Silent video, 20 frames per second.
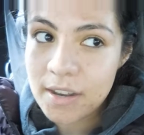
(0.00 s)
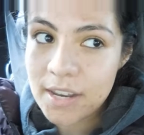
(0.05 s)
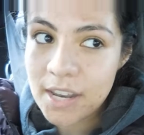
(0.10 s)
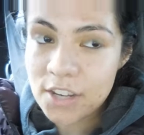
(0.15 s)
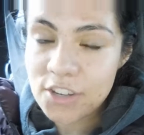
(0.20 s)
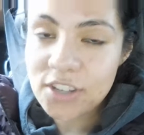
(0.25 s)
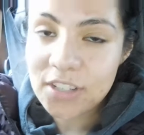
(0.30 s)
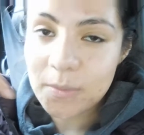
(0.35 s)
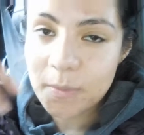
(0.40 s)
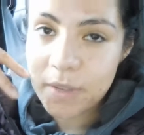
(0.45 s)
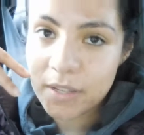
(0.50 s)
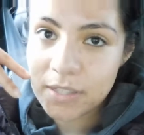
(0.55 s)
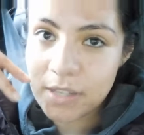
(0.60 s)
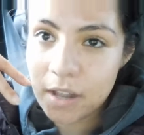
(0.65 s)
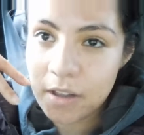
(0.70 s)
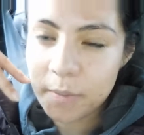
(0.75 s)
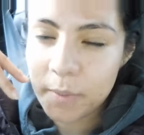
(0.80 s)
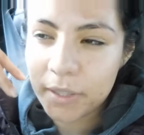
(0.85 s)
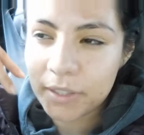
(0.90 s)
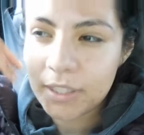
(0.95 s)
not just
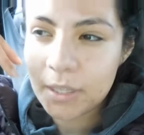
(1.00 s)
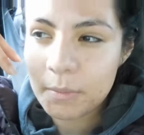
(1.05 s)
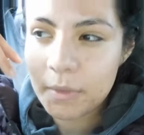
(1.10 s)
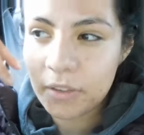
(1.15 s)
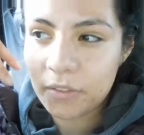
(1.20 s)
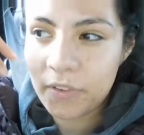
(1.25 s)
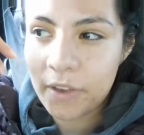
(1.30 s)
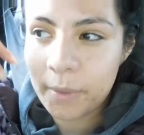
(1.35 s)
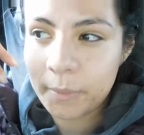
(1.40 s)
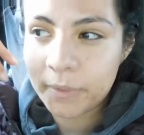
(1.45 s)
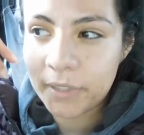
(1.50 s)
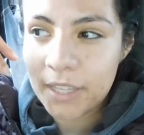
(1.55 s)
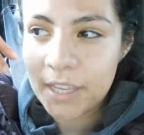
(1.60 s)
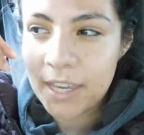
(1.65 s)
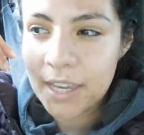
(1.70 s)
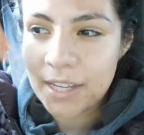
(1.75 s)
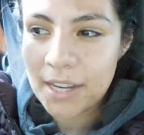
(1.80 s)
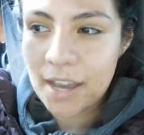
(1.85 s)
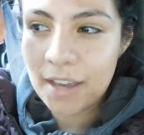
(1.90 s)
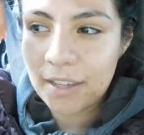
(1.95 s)
myself, I think my
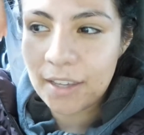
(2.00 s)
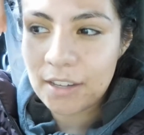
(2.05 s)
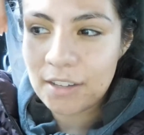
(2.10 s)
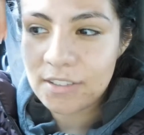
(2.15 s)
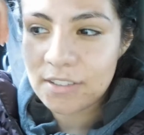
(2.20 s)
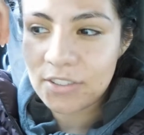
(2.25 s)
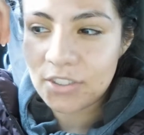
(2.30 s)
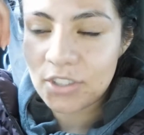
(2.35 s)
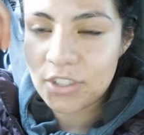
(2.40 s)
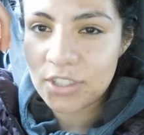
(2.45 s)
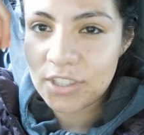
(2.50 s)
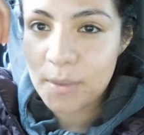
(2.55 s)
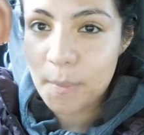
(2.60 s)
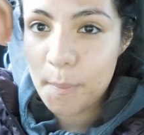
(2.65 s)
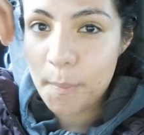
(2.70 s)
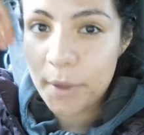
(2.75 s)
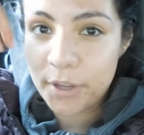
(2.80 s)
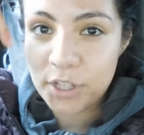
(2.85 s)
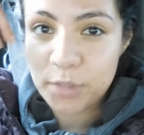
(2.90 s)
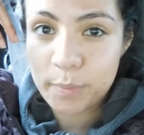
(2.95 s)
family and I are just
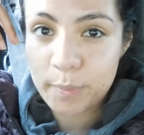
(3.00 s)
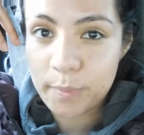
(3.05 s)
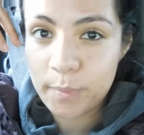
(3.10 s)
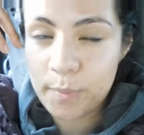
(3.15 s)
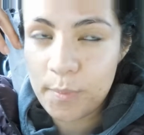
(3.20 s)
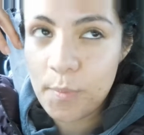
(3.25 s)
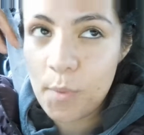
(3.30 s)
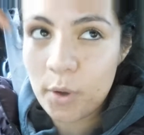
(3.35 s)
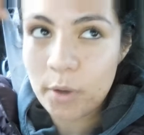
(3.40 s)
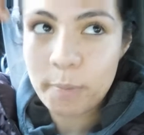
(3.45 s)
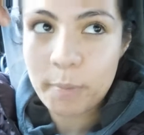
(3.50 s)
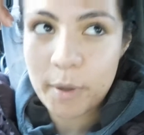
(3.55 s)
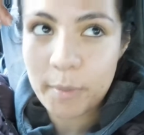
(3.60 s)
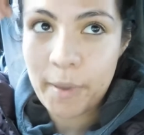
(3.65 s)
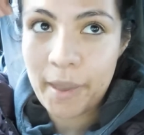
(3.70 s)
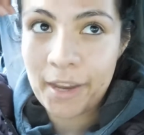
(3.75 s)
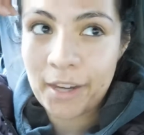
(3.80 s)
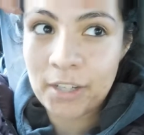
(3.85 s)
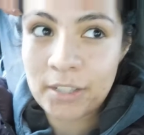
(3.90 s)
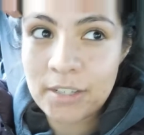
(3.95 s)
much more
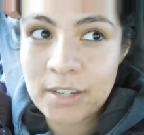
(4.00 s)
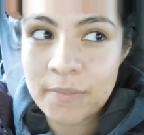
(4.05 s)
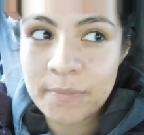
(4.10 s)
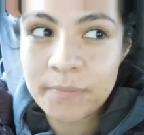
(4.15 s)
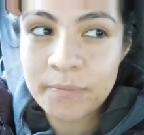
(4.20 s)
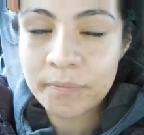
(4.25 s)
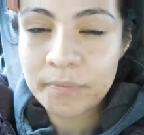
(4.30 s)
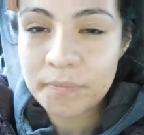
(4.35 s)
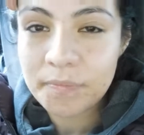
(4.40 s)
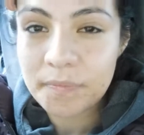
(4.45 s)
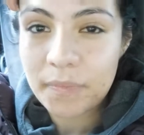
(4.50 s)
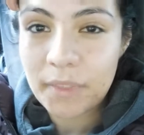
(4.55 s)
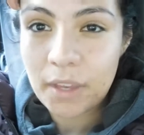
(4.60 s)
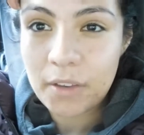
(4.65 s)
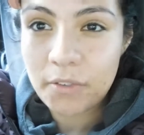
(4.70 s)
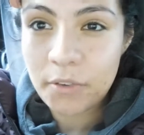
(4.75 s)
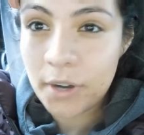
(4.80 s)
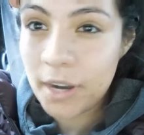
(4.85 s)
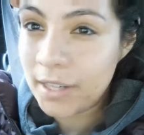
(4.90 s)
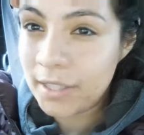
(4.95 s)
prepared
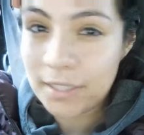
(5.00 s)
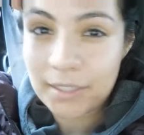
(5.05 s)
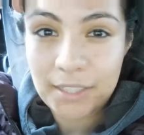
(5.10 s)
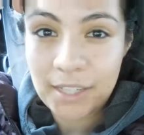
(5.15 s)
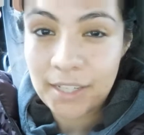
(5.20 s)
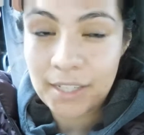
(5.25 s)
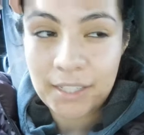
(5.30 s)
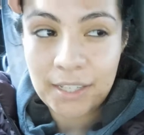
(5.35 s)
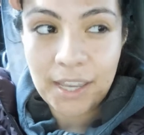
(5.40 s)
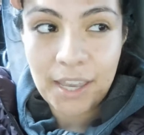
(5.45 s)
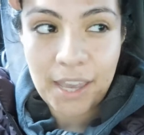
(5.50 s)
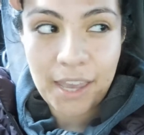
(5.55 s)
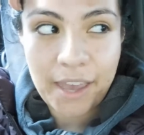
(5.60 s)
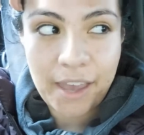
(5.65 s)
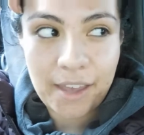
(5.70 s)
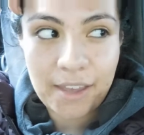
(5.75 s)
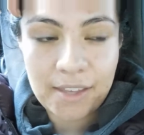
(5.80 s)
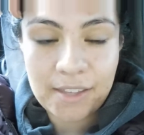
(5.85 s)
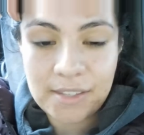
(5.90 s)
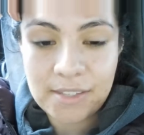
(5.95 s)
for anything
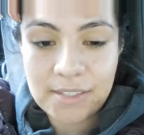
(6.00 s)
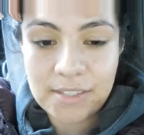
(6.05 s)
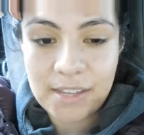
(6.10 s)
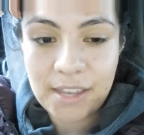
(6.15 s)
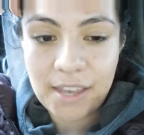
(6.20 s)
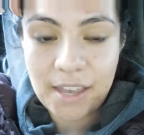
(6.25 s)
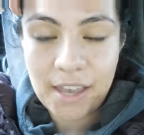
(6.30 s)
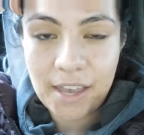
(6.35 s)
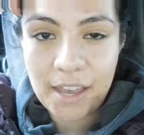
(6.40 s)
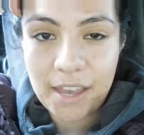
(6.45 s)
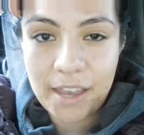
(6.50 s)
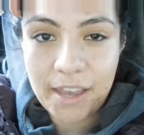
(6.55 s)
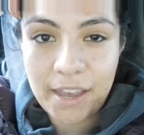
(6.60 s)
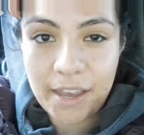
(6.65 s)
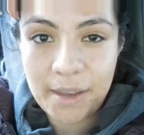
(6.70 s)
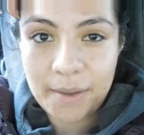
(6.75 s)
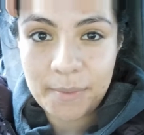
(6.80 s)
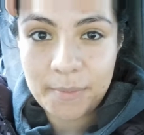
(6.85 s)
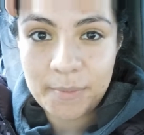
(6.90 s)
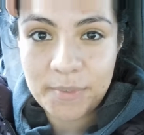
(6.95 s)
and
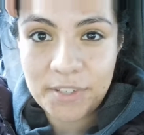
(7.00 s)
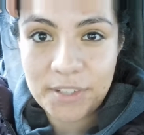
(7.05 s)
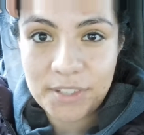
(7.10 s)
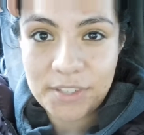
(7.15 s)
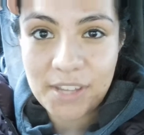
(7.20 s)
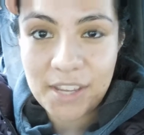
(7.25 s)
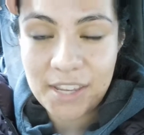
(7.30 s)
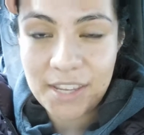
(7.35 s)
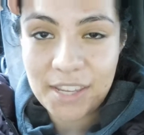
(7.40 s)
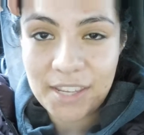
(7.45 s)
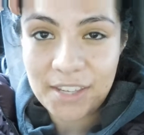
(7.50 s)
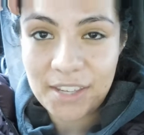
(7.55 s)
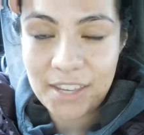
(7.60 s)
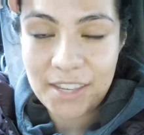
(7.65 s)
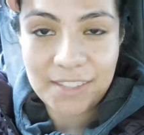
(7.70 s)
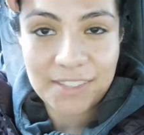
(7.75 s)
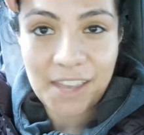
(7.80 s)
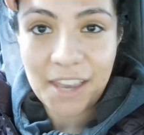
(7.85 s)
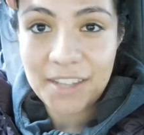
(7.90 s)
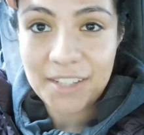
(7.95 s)
I'm just
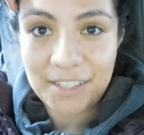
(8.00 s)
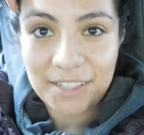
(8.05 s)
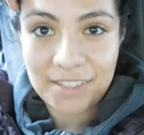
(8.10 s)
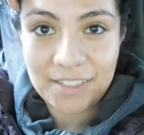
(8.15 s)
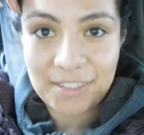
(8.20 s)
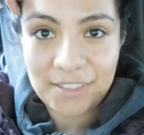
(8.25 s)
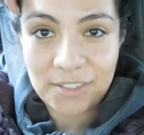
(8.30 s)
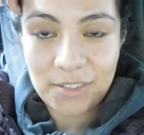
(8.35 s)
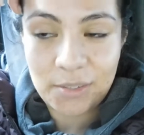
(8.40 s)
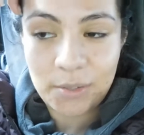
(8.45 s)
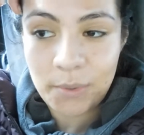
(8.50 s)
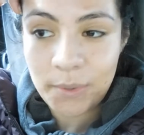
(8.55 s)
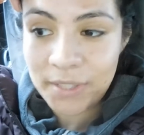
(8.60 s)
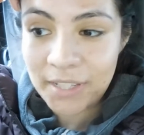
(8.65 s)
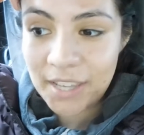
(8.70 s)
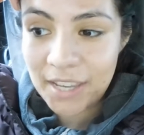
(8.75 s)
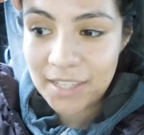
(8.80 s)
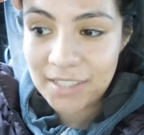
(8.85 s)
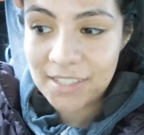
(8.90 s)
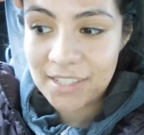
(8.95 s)
excited.
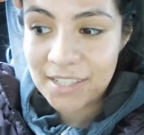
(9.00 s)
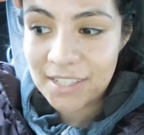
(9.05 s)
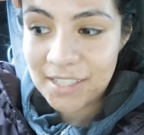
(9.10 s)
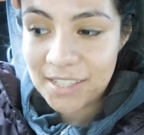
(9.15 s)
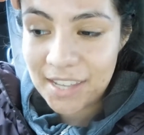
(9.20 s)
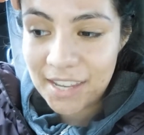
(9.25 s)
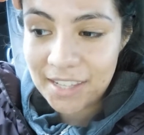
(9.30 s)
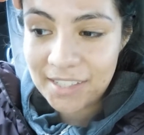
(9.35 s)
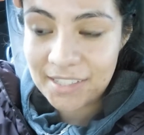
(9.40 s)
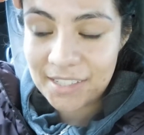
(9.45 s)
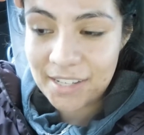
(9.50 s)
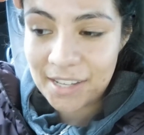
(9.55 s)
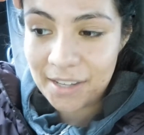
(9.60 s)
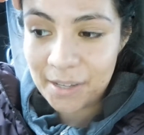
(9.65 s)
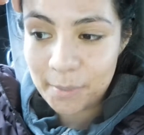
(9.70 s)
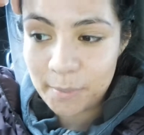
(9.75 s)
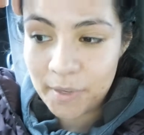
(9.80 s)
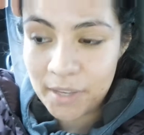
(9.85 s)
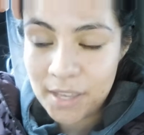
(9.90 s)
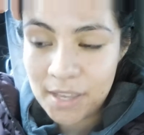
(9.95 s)
2018 ended
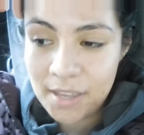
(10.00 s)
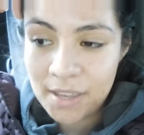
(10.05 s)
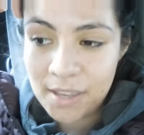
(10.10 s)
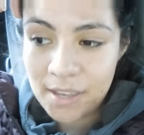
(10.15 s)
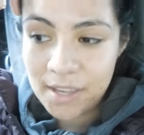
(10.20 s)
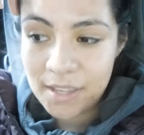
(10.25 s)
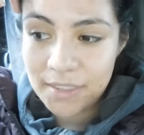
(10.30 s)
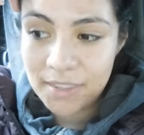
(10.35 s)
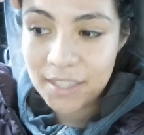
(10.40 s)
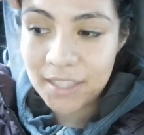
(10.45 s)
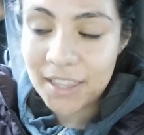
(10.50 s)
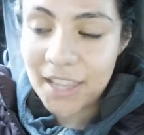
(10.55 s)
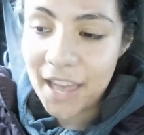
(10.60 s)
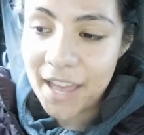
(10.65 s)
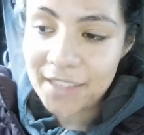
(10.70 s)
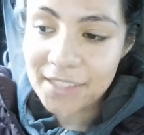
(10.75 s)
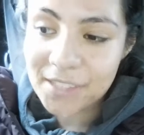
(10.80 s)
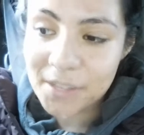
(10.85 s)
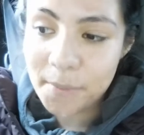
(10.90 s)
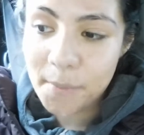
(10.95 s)
up the
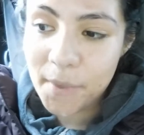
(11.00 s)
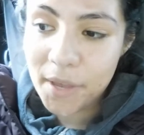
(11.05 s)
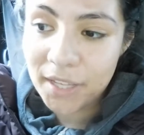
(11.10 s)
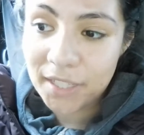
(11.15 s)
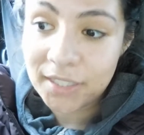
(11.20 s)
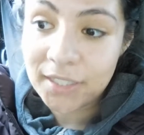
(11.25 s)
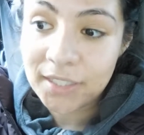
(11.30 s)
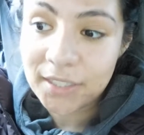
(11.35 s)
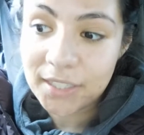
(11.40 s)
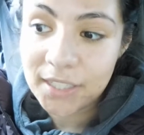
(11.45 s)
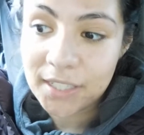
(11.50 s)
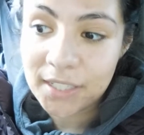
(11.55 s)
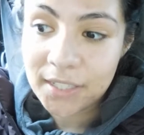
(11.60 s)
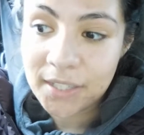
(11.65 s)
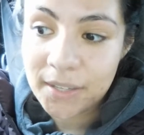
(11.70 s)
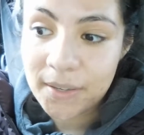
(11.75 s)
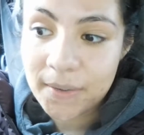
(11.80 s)
last month